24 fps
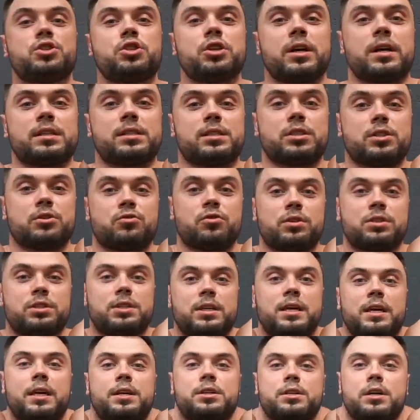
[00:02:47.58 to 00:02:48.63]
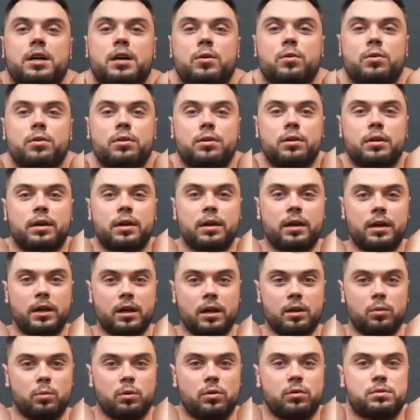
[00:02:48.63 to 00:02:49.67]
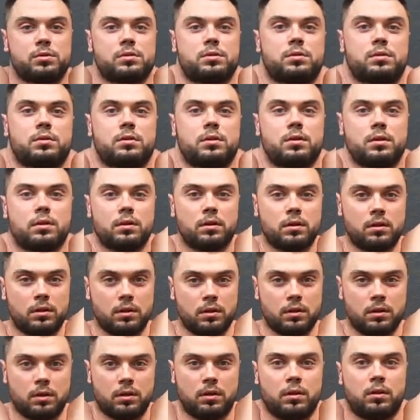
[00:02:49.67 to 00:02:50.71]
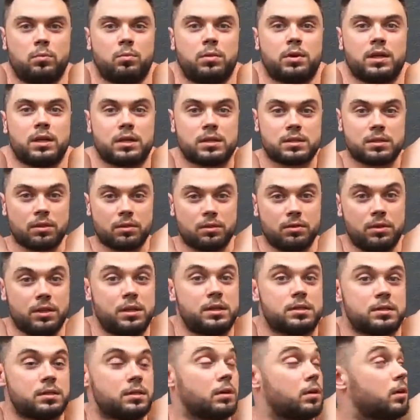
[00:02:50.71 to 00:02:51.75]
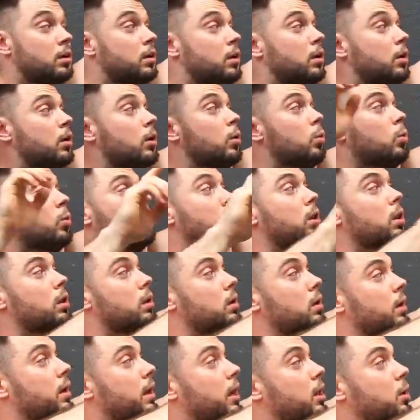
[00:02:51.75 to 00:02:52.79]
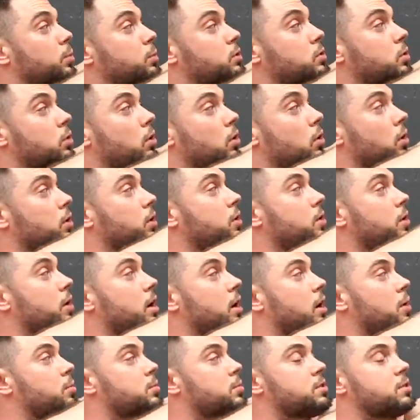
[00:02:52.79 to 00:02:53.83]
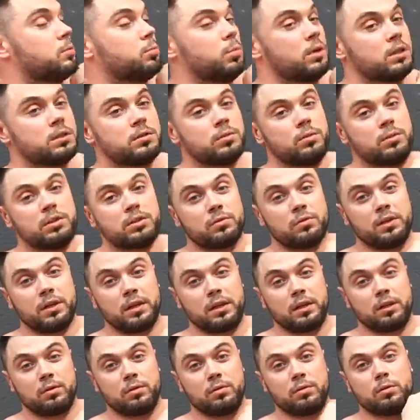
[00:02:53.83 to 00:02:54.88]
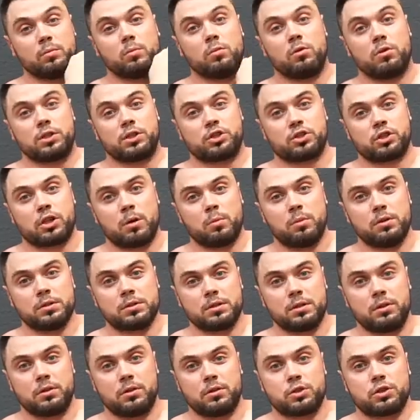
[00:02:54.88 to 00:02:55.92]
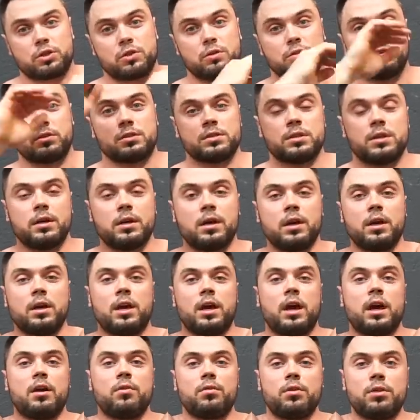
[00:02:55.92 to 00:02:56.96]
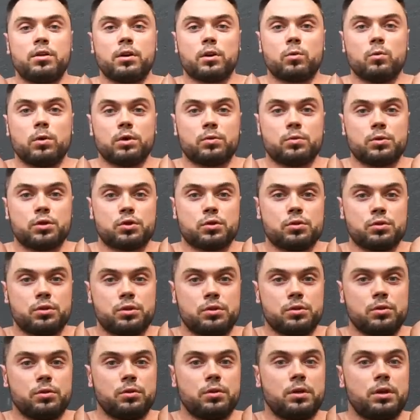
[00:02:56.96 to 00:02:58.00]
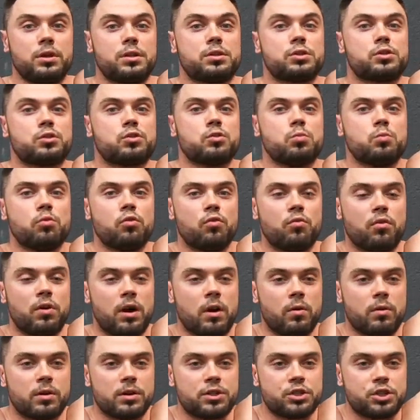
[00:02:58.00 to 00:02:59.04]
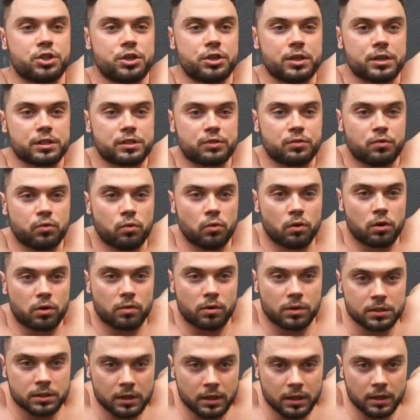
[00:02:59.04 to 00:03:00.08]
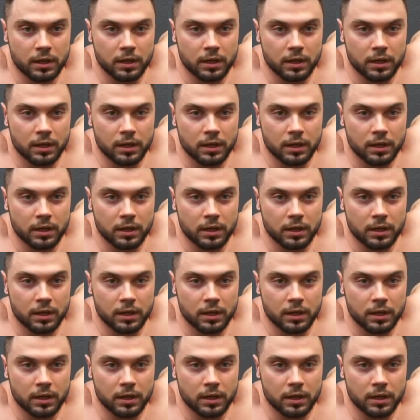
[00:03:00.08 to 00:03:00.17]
just rotate our elbows, because this will help to lock your arms, but it will heal you more troubles in your shoulders. Everything what we should do is to move our chest forward